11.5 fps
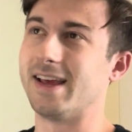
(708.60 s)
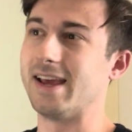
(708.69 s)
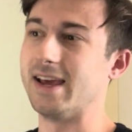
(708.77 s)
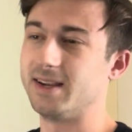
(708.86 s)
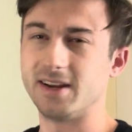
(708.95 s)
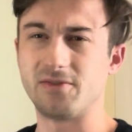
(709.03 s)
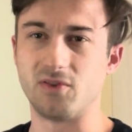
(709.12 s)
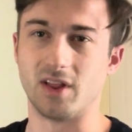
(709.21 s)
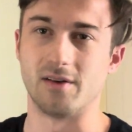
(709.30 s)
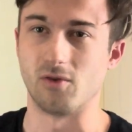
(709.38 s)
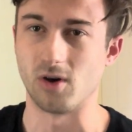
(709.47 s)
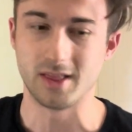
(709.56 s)
it did fill
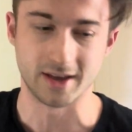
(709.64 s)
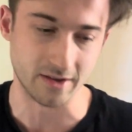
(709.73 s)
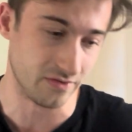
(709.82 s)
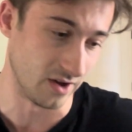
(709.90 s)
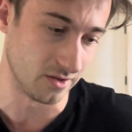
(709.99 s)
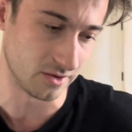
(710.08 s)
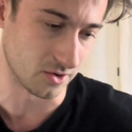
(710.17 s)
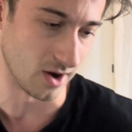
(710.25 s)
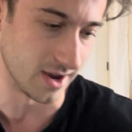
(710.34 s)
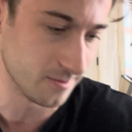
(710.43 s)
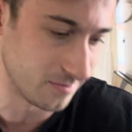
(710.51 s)
that void. Like it felt great,